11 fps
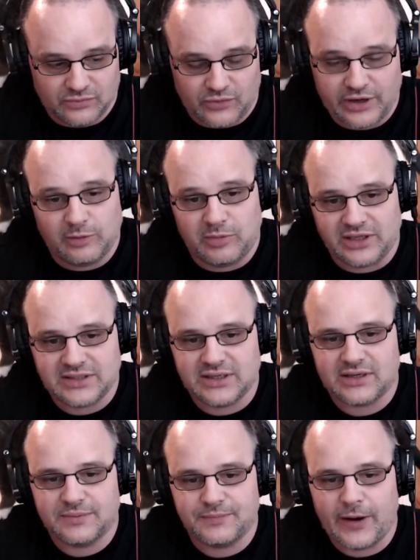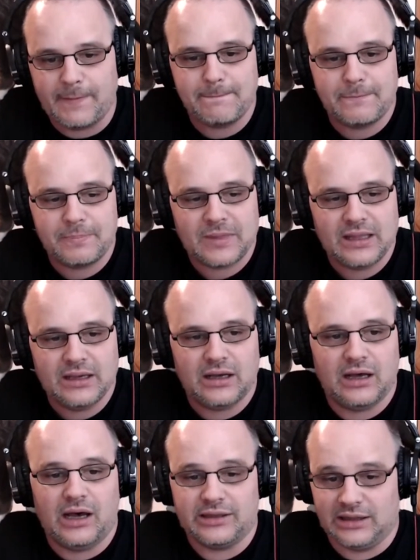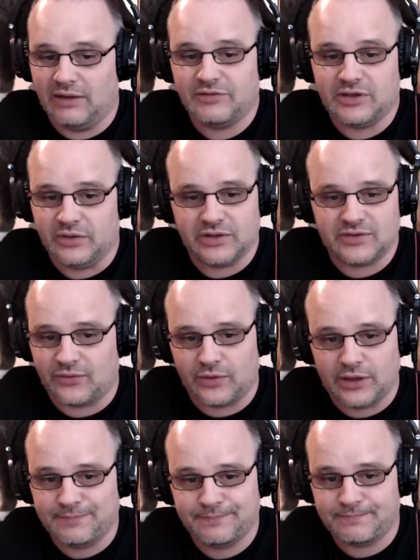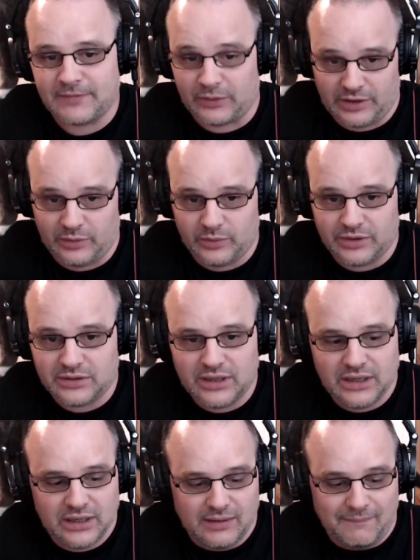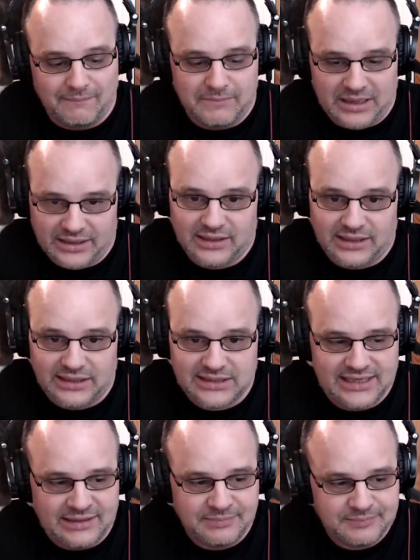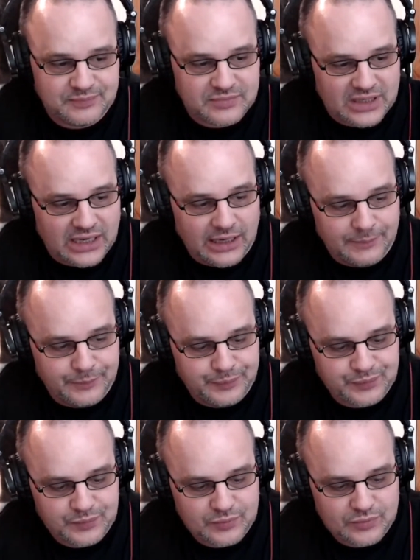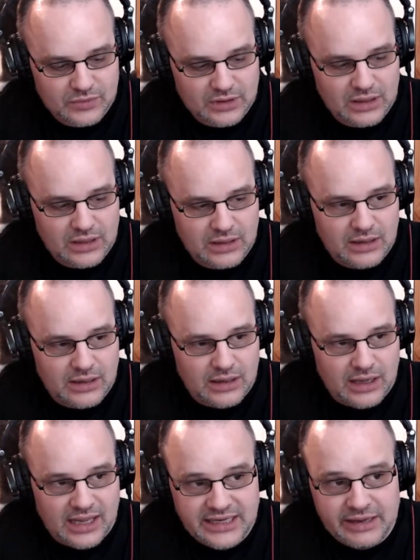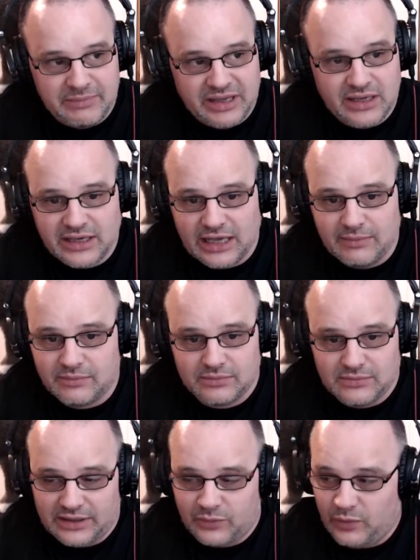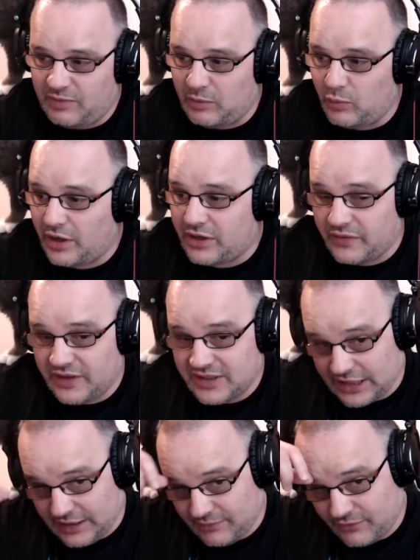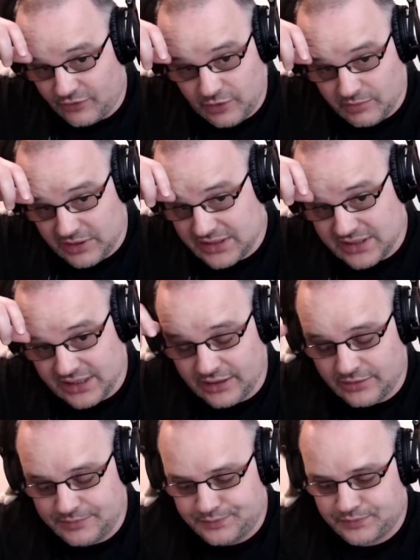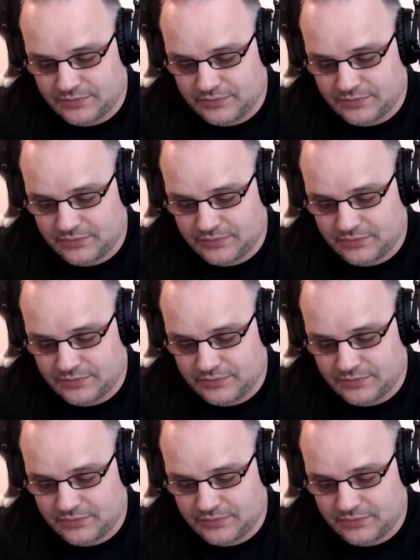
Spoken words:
realpolitik, right? I'd love to do this for free. I really would, but I need to eat. And yeah, making a game, we've been working on this game for a few months now.